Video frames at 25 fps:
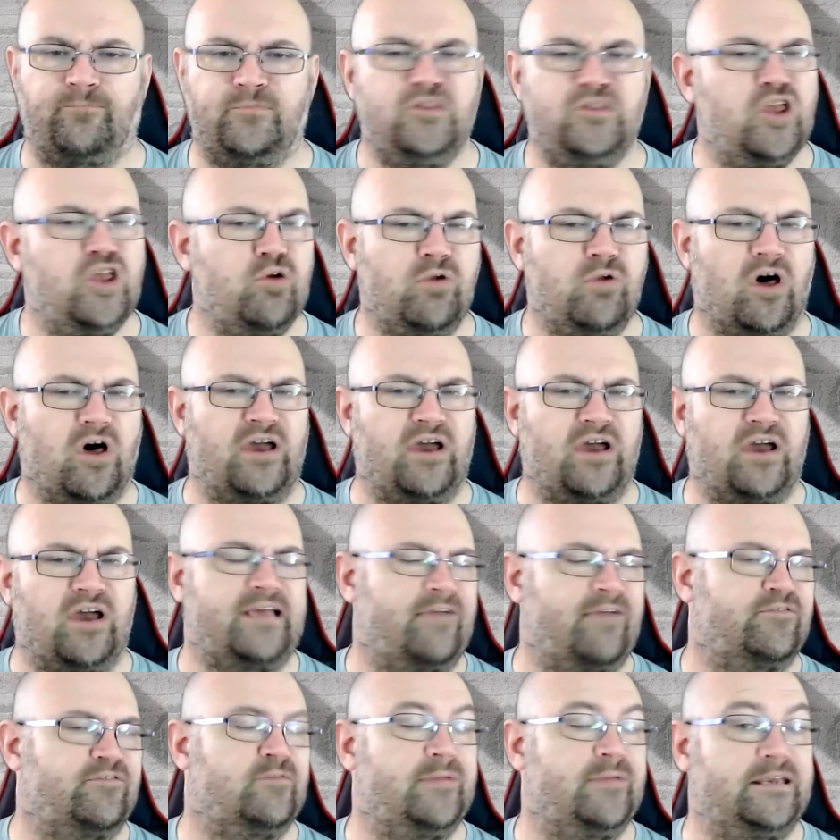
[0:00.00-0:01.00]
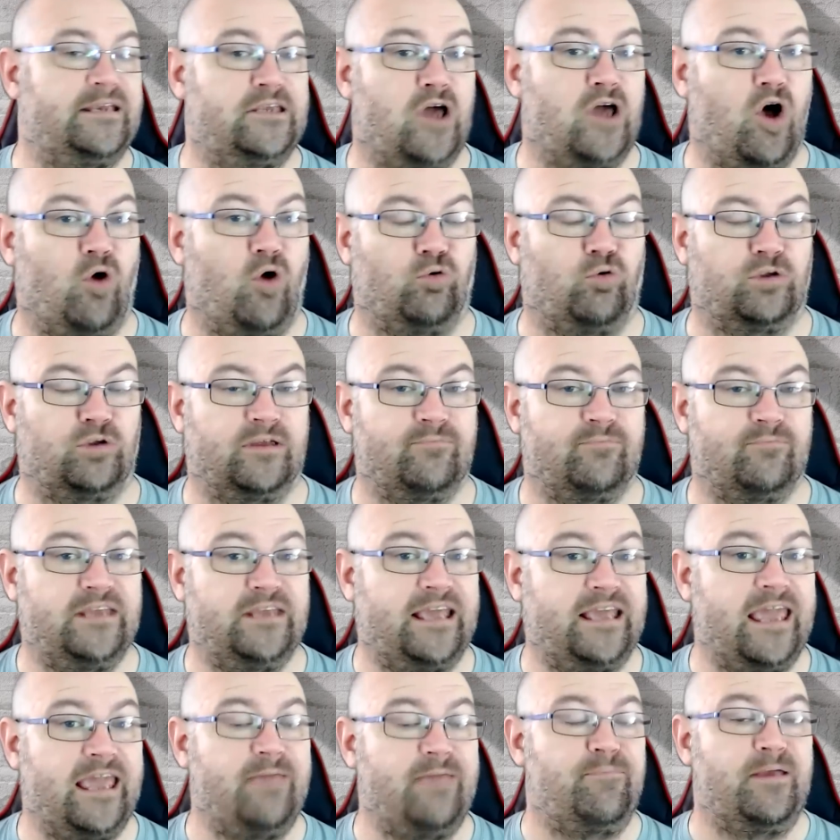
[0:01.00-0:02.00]
New lies have to be told
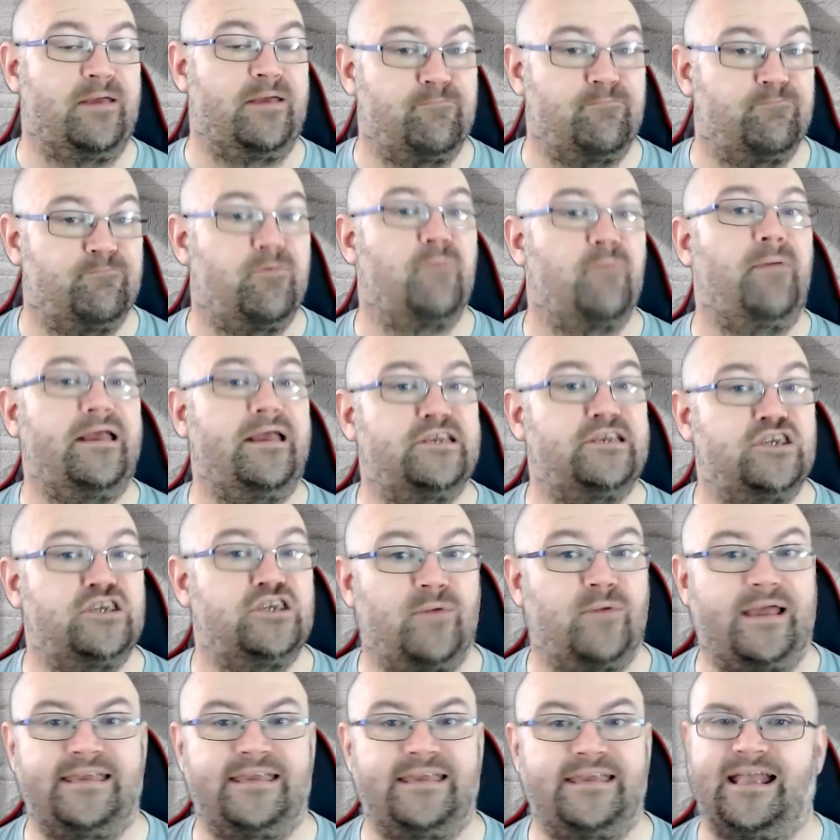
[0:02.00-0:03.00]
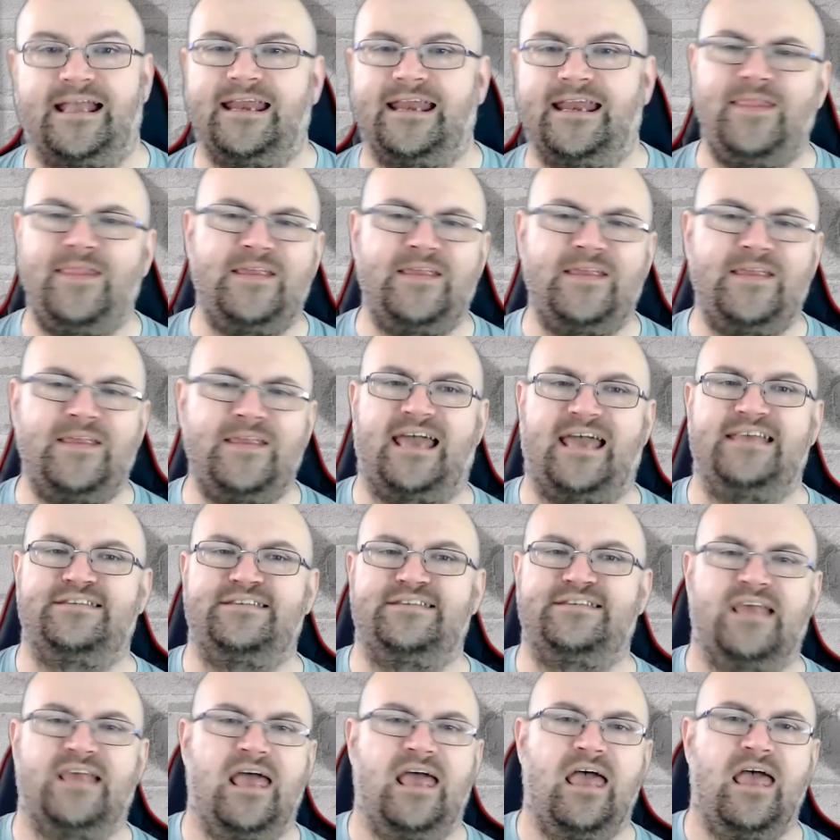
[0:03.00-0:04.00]
to keep it perpetuating. And in this
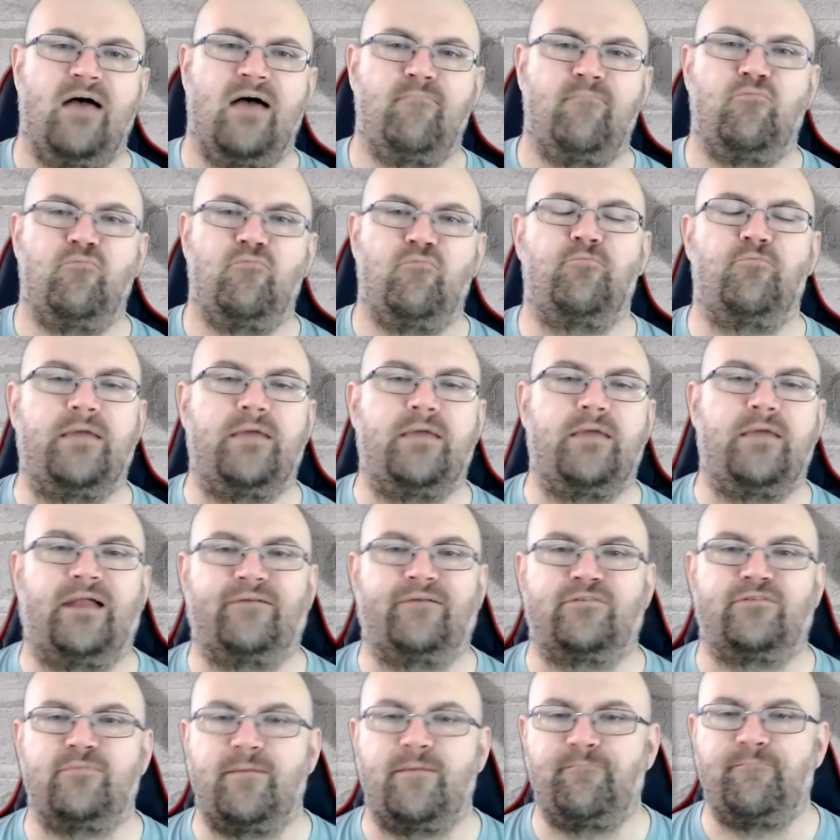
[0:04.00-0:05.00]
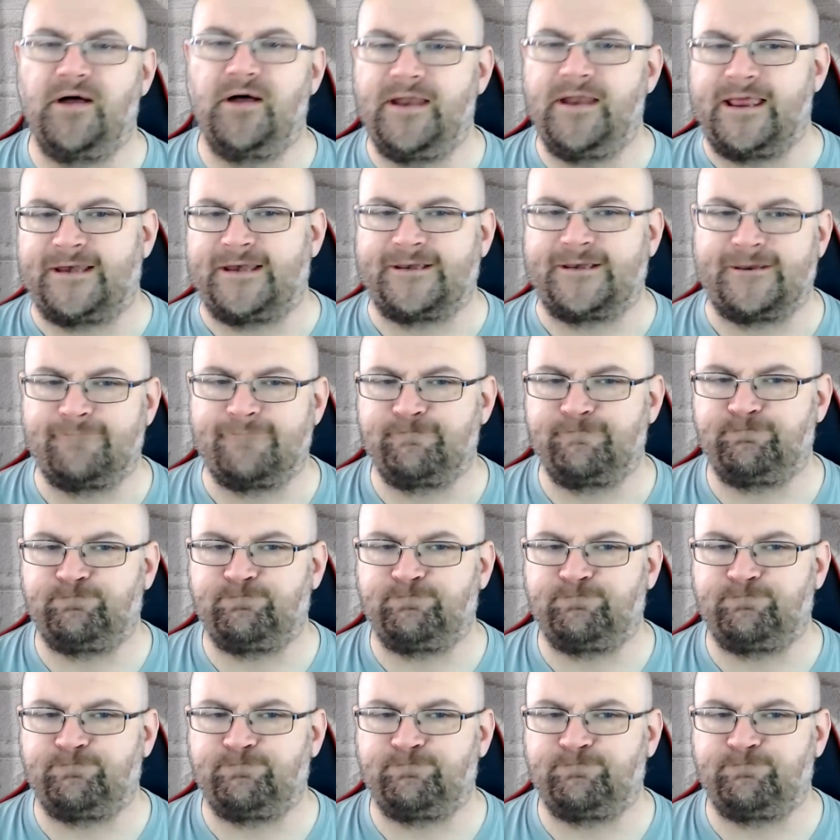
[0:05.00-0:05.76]
case, more people have to be punished.